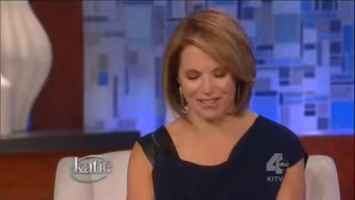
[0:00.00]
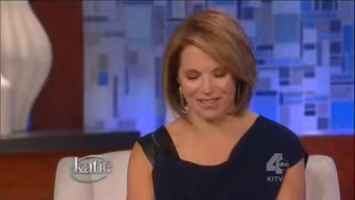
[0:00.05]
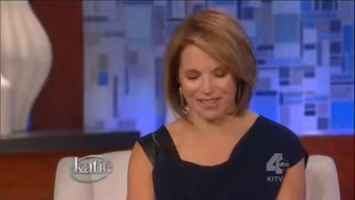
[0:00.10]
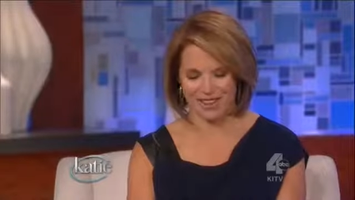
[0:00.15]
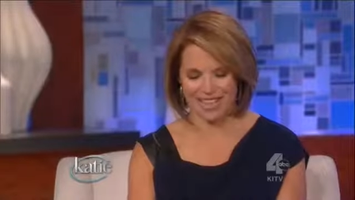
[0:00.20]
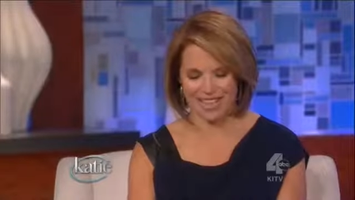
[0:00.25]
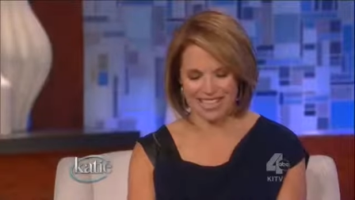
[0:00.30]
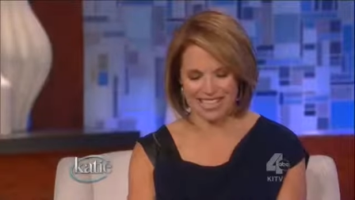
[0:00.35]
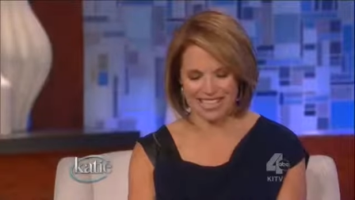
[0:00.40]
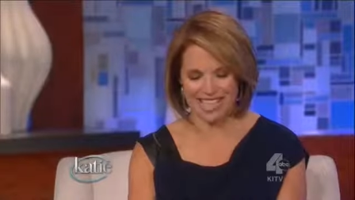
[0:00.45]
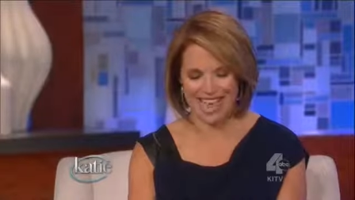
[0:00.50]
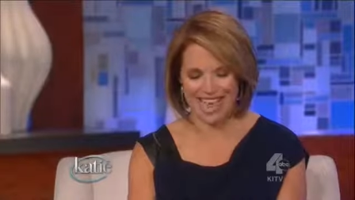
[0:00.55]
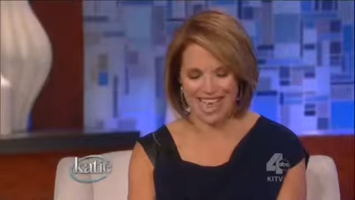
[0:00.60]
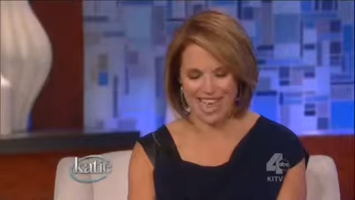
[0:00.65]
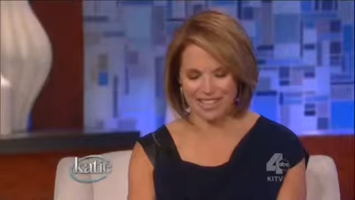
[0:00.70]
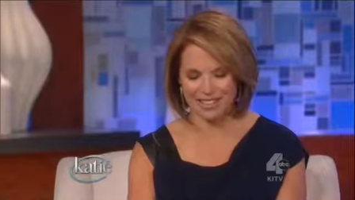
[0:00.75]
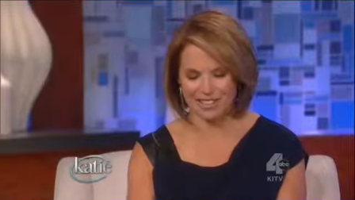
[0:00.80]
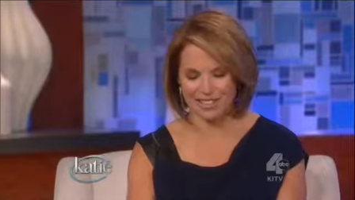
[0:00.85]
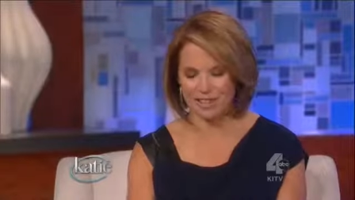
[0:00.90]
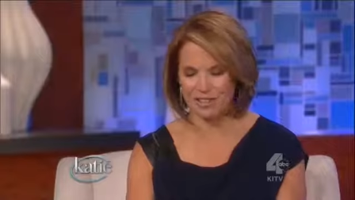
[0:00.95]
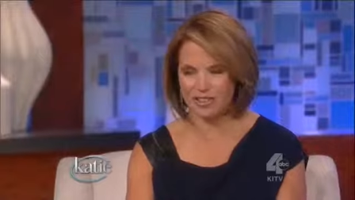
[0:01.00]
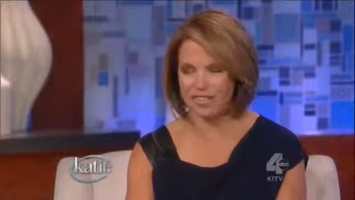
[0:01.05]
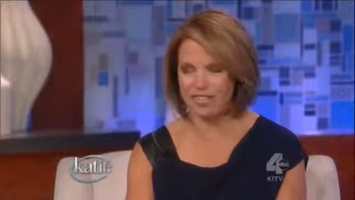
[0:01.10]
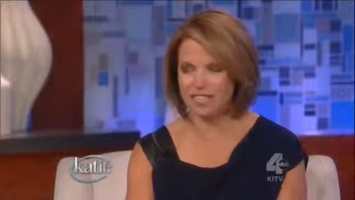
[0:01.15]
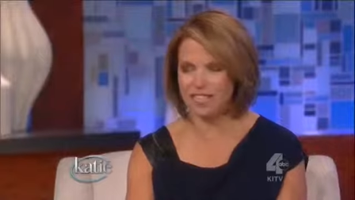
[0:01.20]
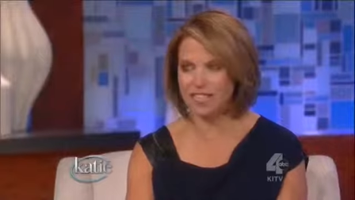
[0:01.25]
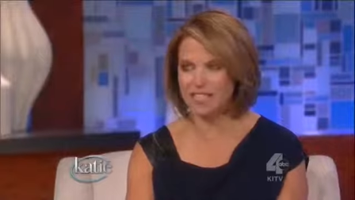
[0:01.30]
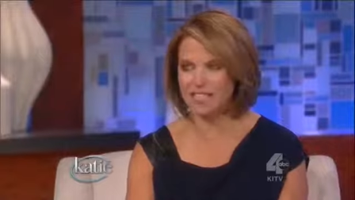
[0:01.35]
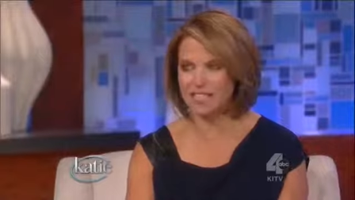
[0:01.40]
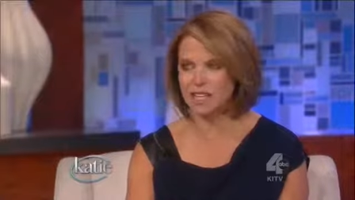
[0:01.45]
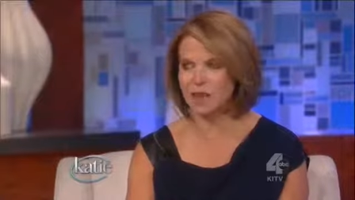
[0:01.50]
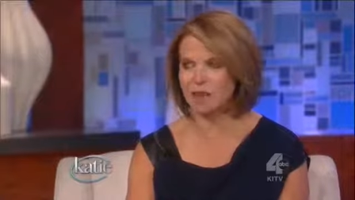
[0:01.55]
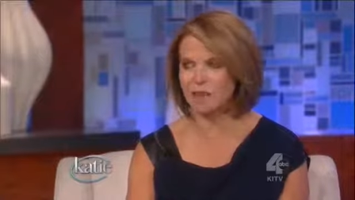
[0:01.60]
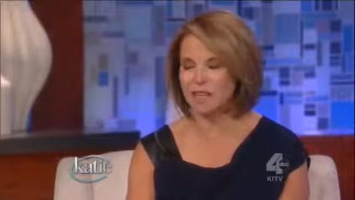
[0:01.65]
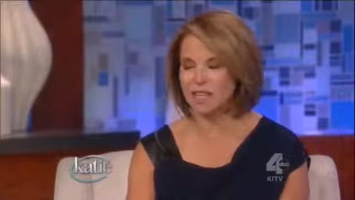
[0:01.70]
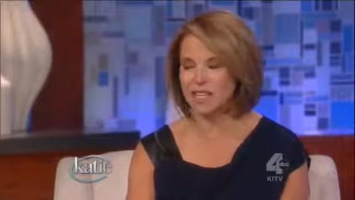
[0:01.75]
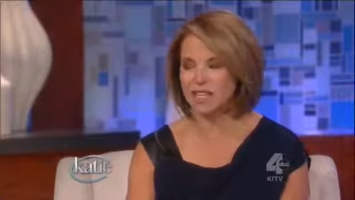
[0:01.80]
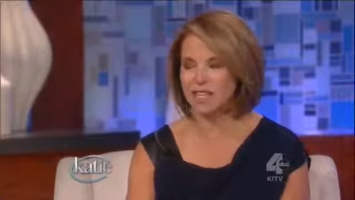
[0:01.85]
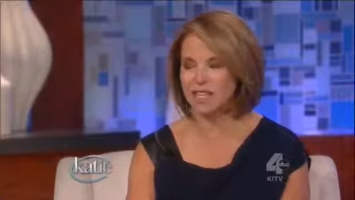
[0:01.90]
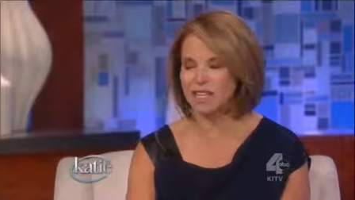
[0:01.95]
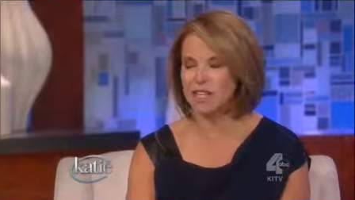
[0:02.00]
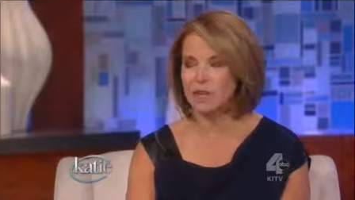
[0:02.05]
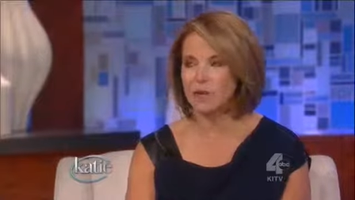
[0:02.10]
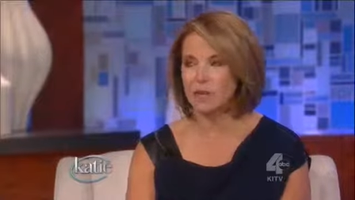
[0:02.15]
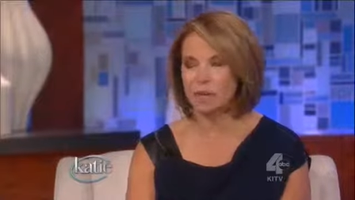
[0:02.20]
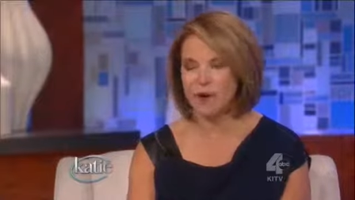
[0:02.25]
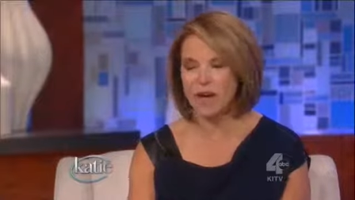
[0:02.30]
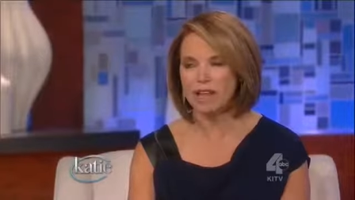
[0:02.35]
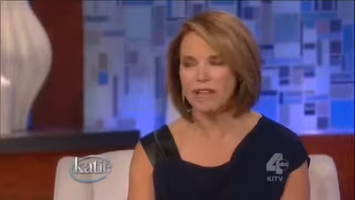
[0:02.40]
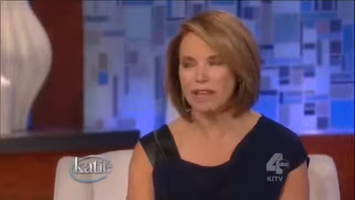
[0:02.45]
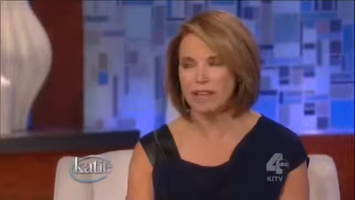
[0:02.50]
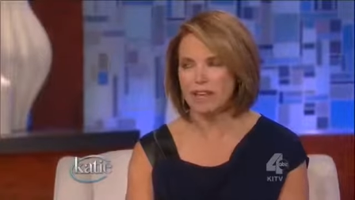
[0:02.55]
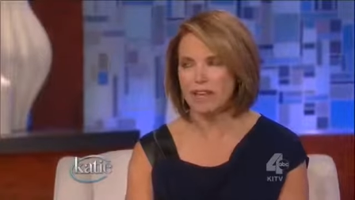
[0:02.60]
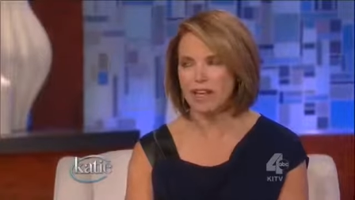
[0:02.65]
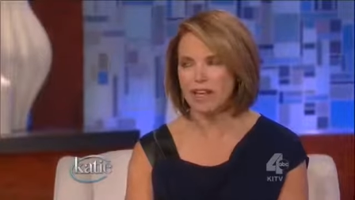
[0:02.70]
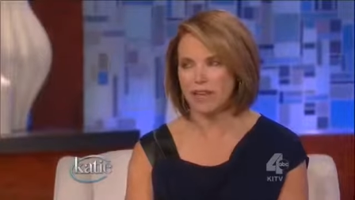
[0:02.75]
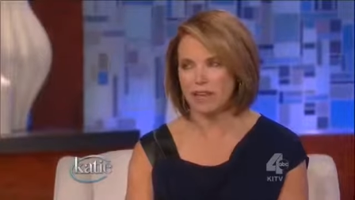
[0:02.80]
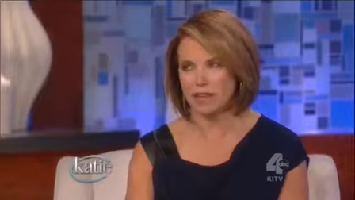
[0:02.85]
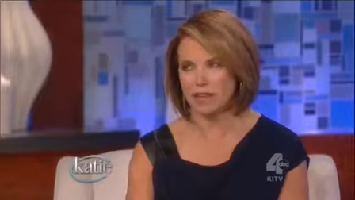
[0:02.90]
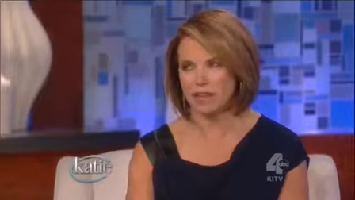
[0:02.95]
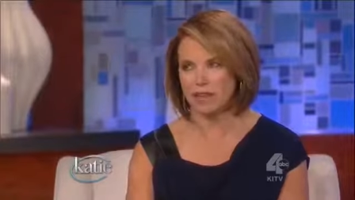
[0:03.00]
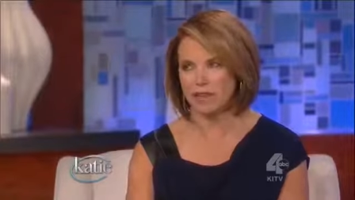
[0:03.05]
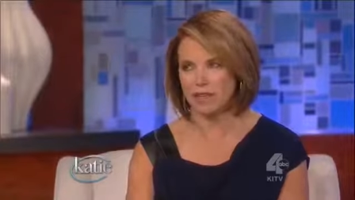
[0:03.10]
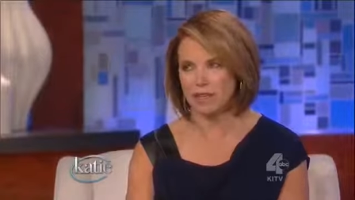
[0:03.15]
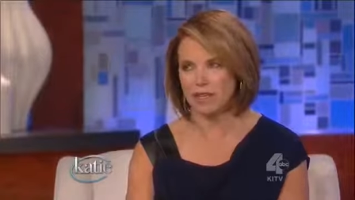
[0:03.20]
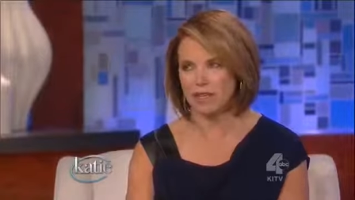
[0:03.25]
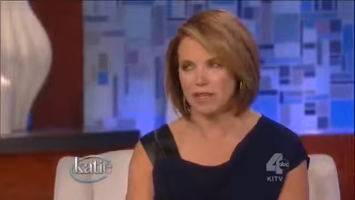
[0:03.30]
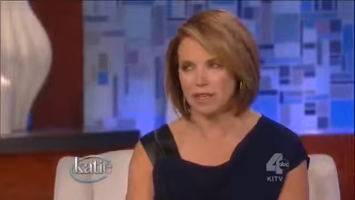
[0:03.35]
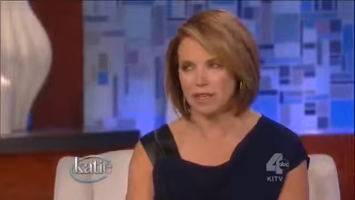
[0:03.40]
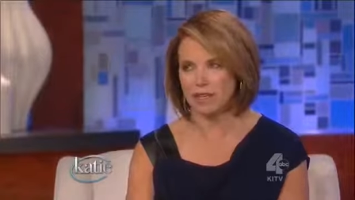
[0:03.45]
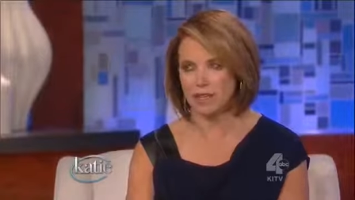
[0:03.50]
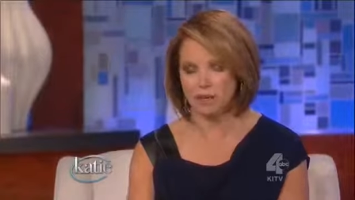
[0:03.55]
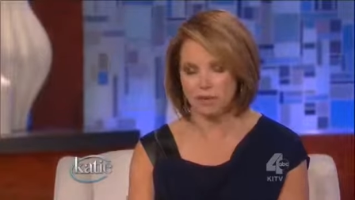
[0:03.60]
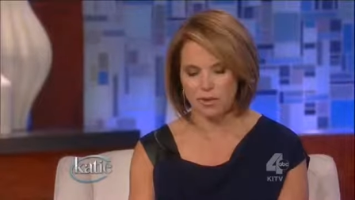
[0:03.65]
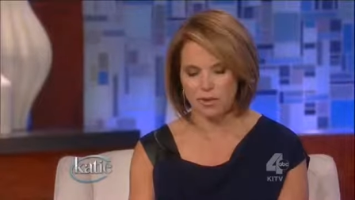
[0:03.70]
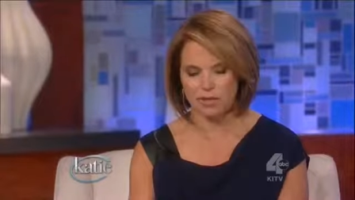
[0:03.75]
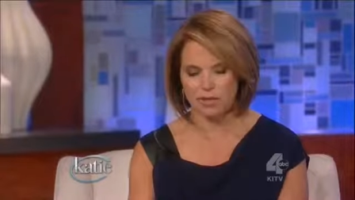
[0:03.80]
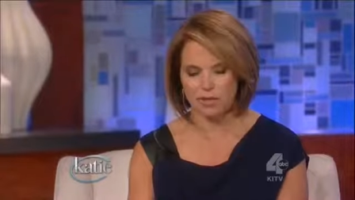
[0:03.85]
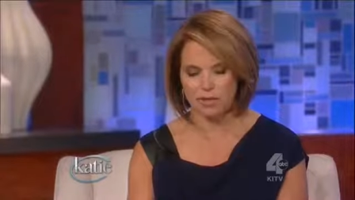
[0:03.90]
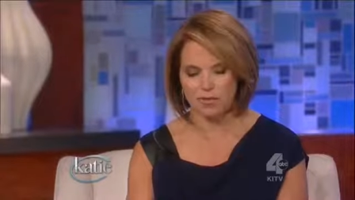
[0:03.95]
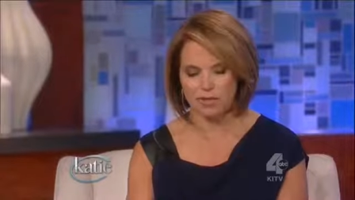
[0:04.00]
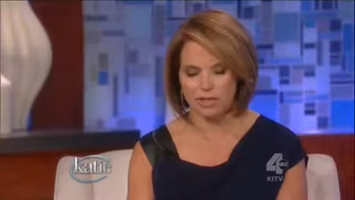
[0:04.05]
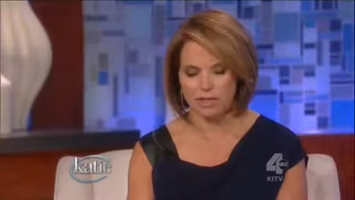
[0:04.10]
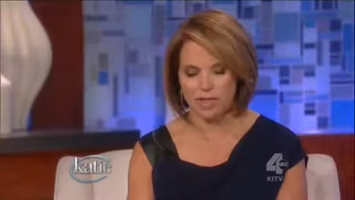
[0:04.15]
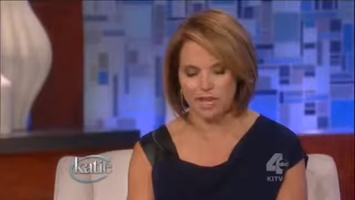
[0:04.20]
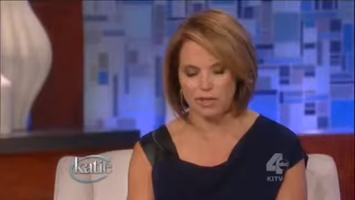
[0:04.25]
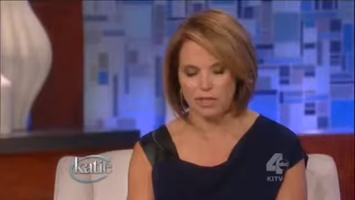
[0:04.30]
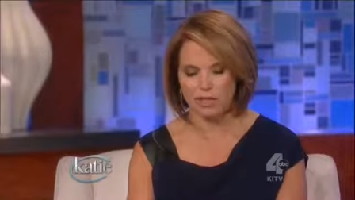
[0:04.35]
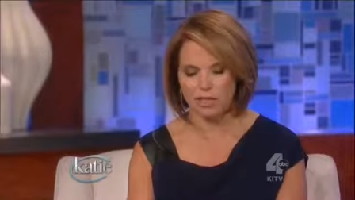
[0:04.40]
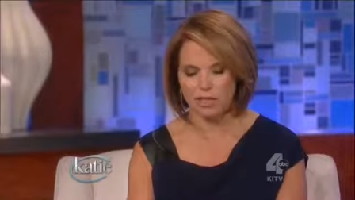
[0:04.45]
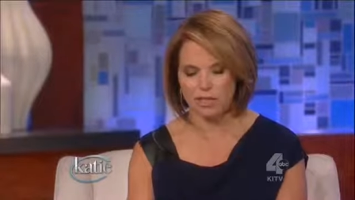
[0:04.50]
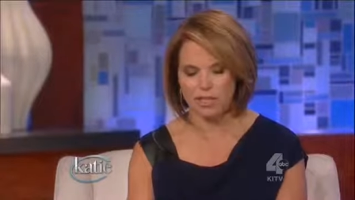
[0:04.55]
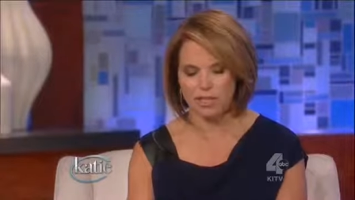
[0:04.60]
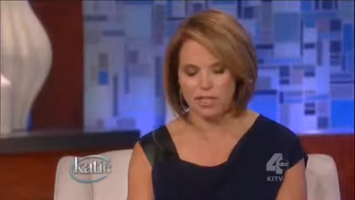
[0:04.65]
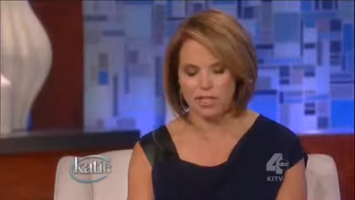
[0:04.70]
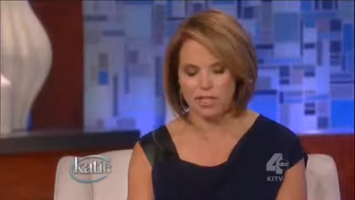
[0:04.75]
and we wanted to ask you to say something, one thing in a, in a number of different languages.